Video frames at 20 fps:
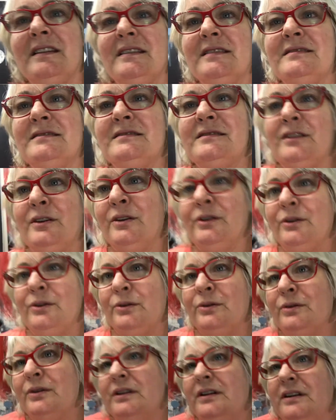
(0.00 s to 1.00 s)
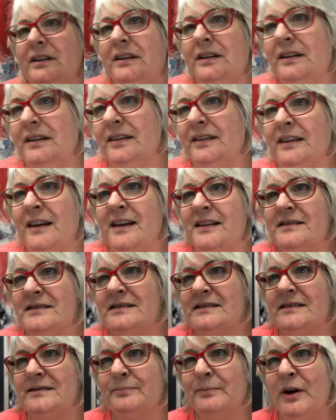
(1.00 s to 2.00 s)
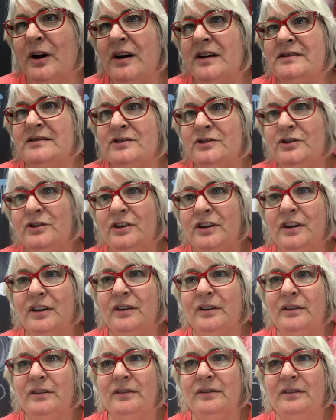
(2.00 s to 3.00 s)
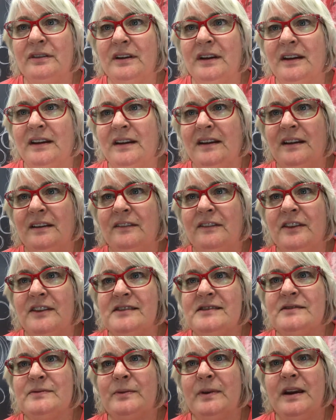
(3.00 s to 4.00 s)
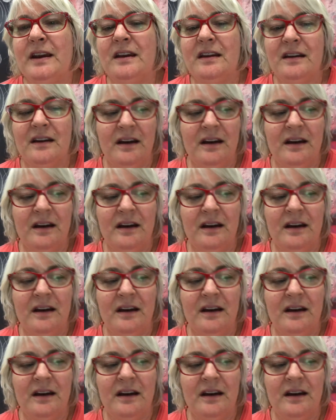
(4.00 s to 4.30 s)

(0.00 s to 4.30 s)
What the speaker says: So that's my studio this week.